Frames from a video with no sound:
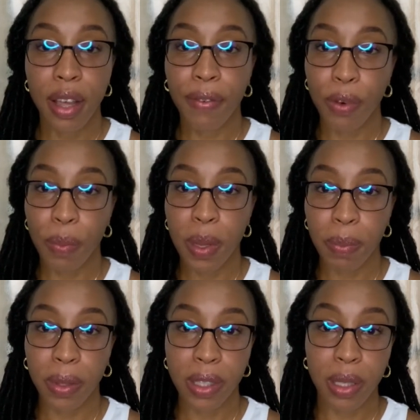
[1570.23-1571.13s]
for
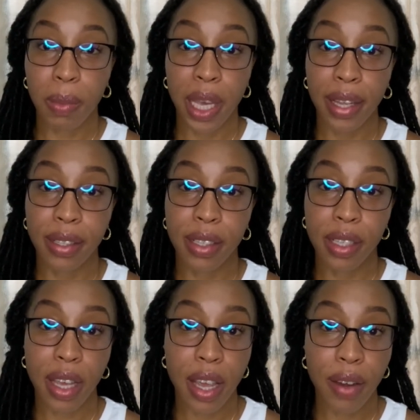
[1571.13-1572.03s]
people to be
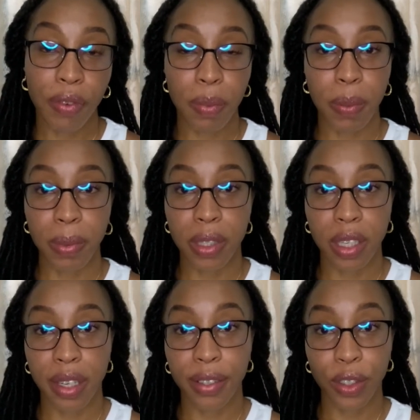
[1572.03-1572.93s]
entertained for people
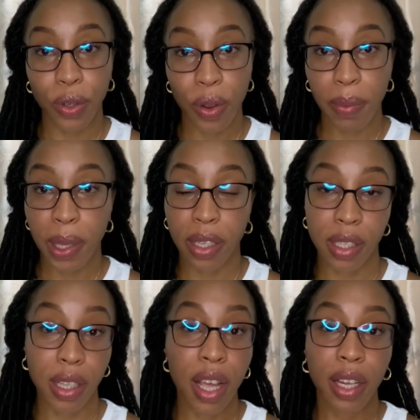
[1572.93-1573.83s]
to enjoy because